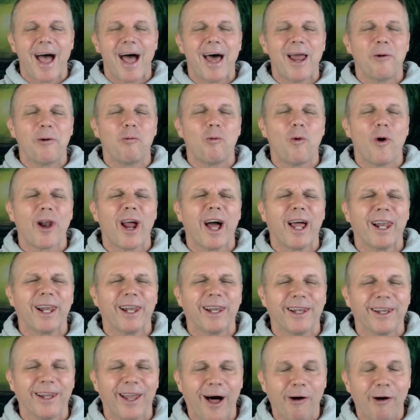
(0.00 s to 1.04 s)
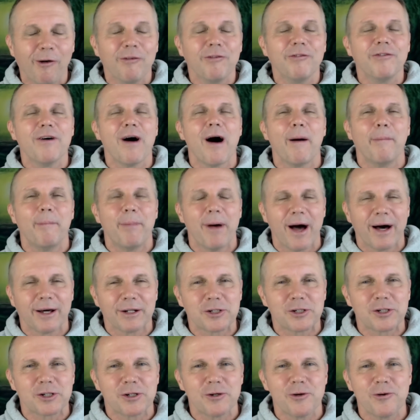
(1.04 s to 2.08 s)
And what I love about
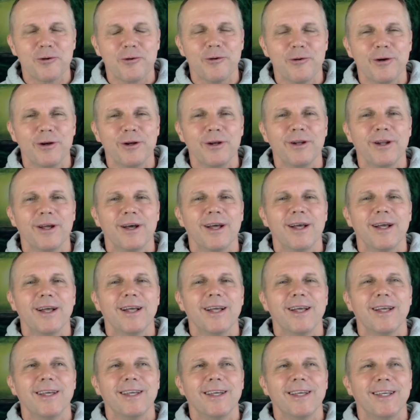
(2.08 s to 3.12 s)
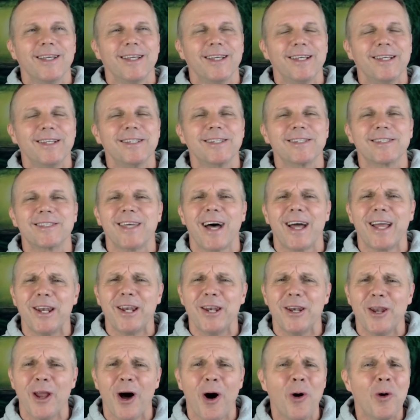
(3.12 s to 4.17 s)
children is they
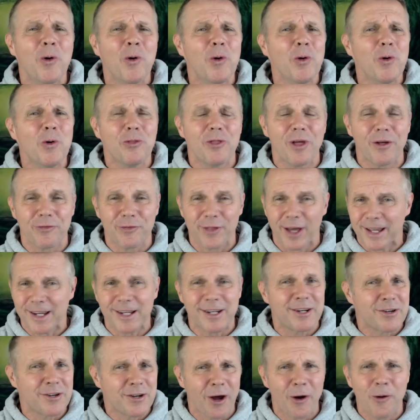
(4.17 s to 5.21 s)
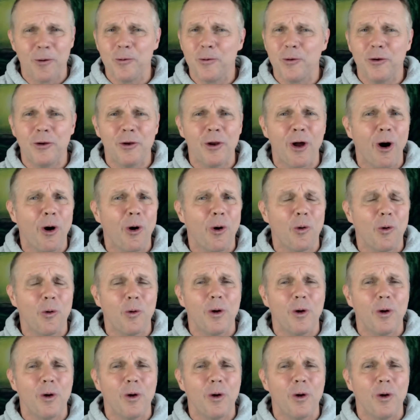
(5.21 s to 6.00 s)
know that they don't know.